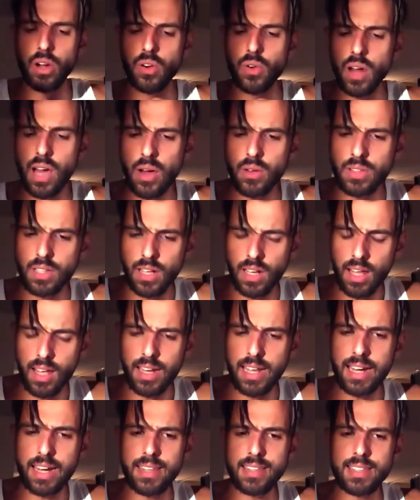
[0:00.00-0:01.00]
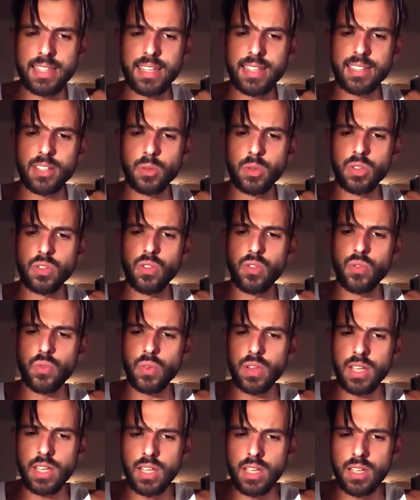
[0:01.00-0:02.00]
around a lot, and I think there were
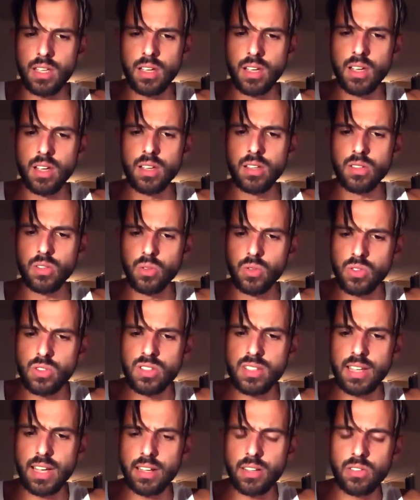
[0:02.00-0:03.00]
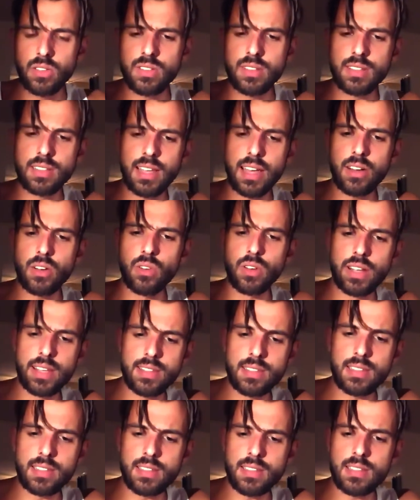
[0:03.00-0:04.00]
3 huge cycles in that, or
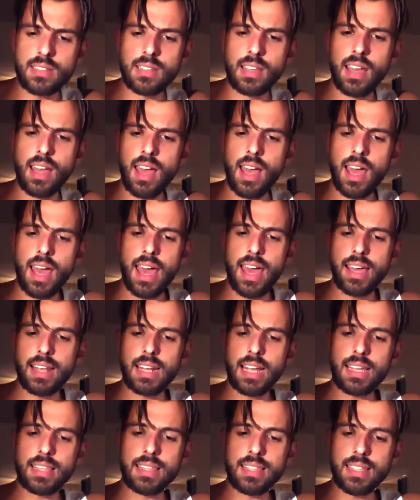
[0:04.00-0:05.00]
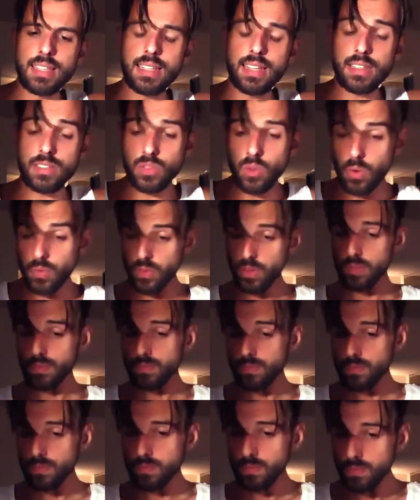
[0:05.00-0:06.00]
lessons. And I think that's over.
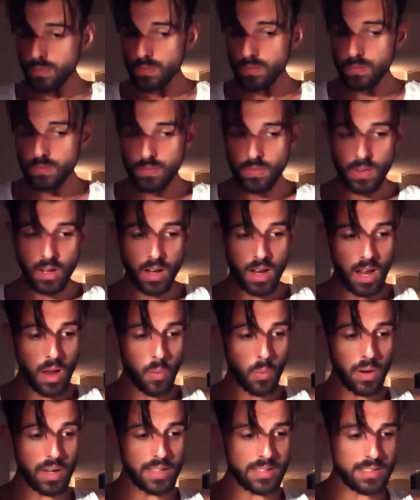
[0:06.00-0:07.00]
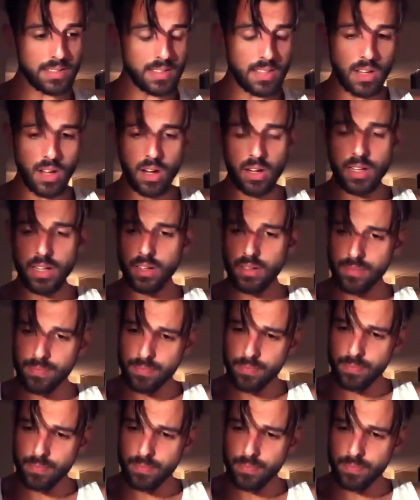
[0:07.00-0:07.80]
Why is it struggling?